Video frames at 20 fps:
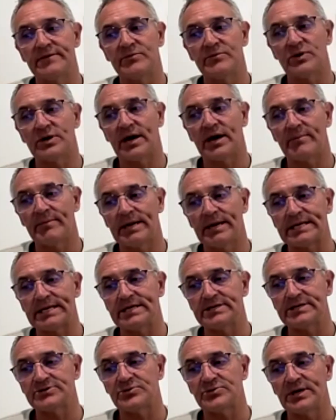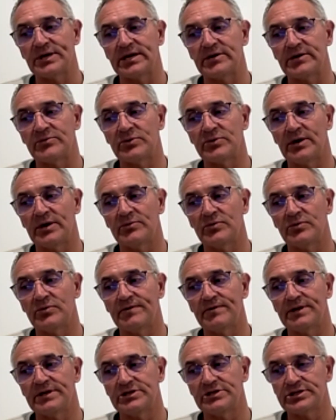we'll come back next week, and we'll
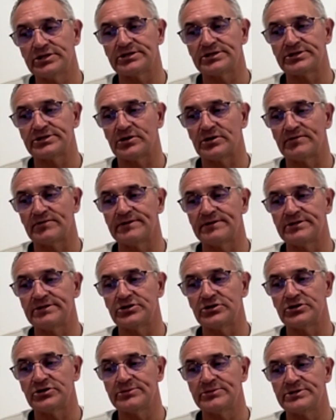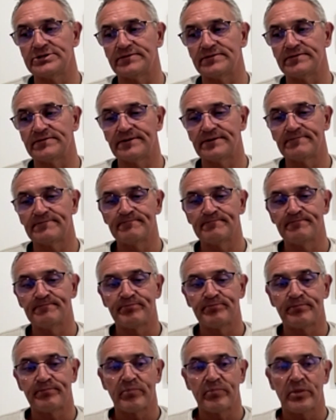finish this off in terms of
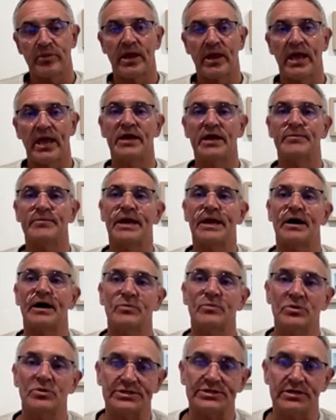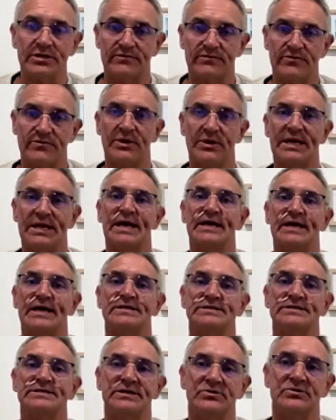how to become more self-aware, how to
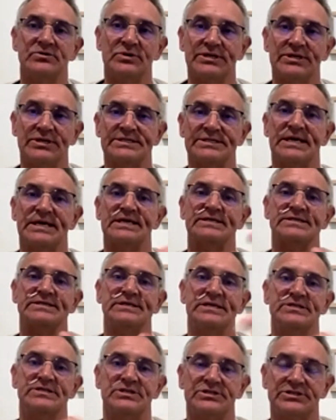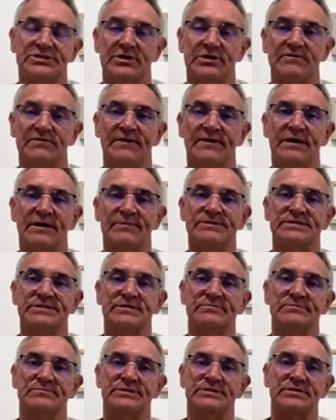deal with this, how to set yourself up,
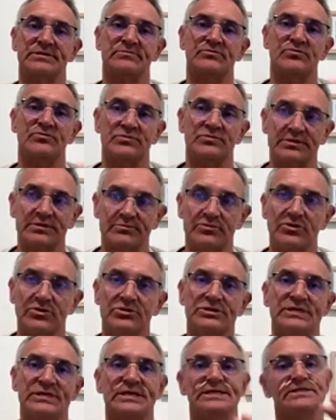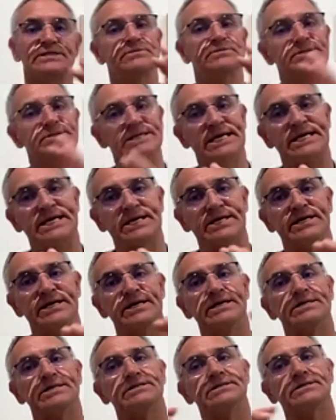some routines, some
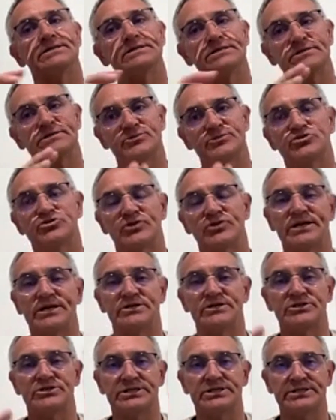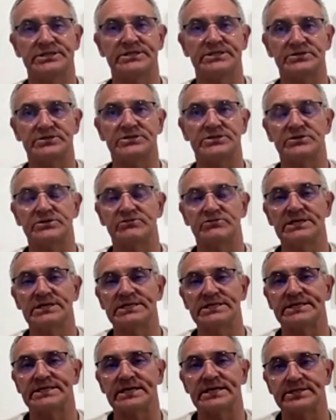techniques, some strategies to really
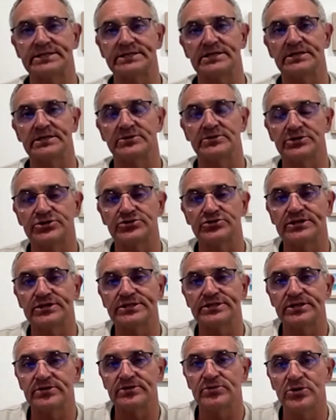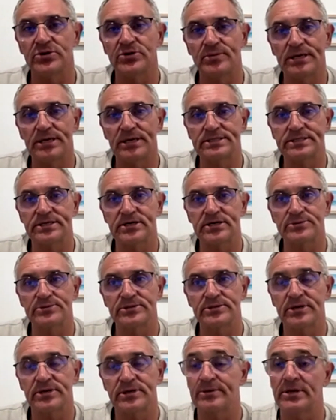start dealing with stress in the workplace and help
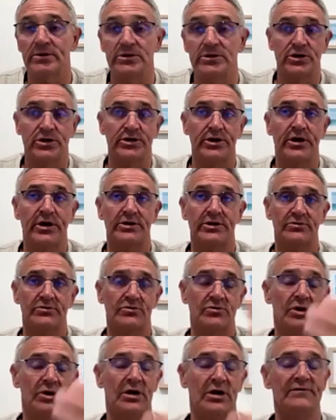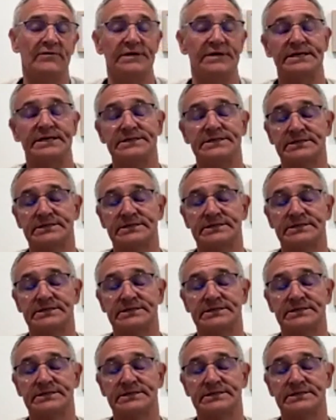some people out, which I know you're all over, yeah.